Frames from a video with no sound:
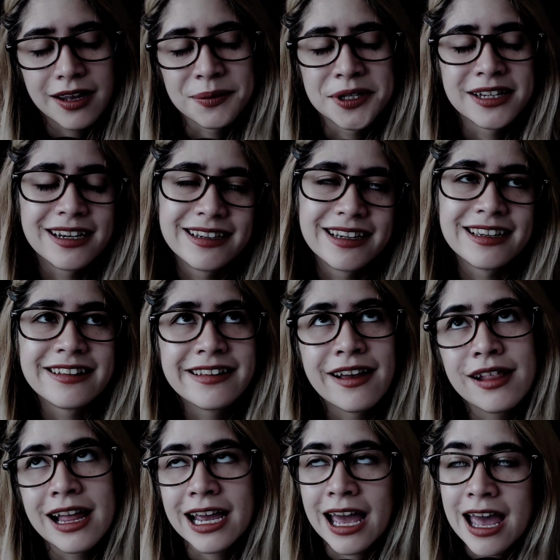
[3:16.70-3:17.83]
I mean, it's
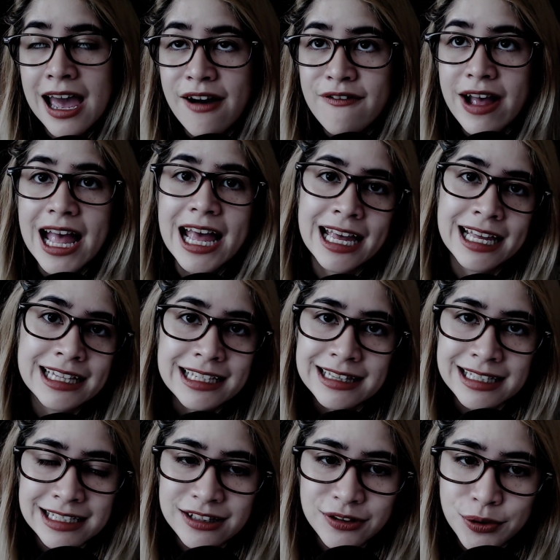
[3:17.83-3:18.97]
not like I have
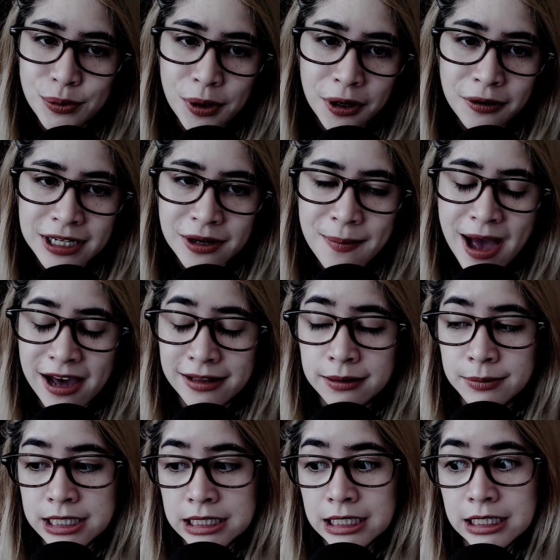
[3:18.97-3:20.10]
anything to worry about. I
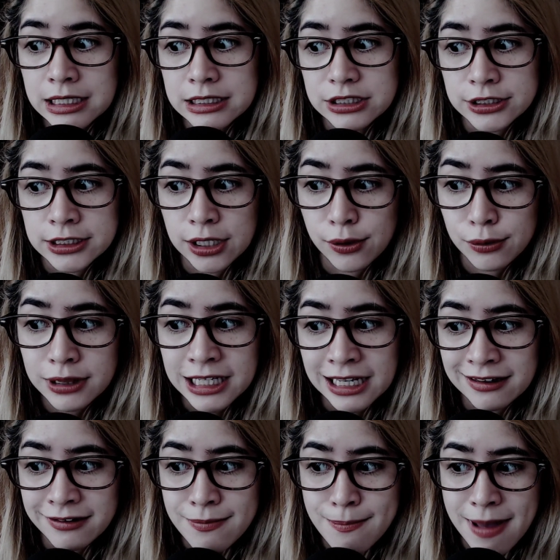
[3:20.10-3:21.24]
mean, she only
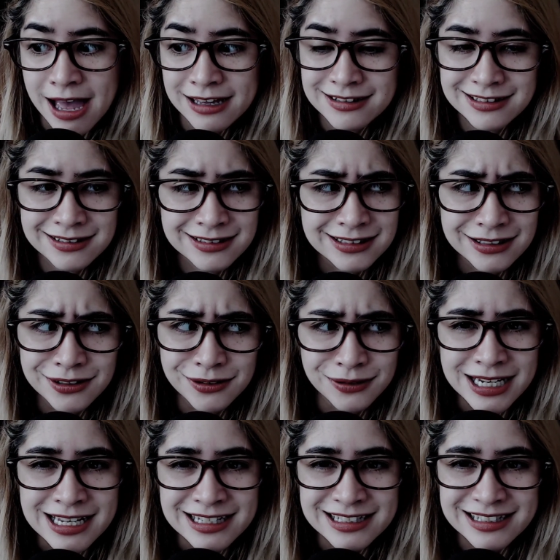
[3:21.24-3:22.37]
has a master's
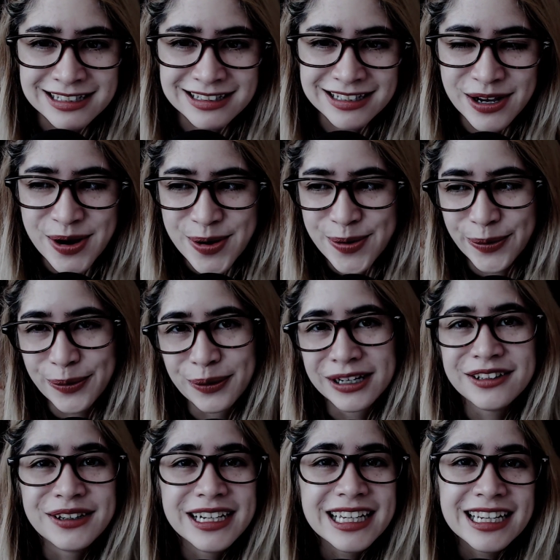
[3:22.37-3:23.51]
degree, so why
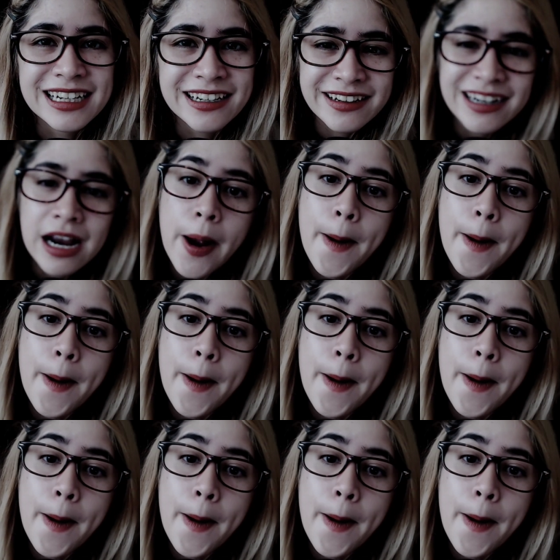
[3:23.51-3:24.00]
do I care?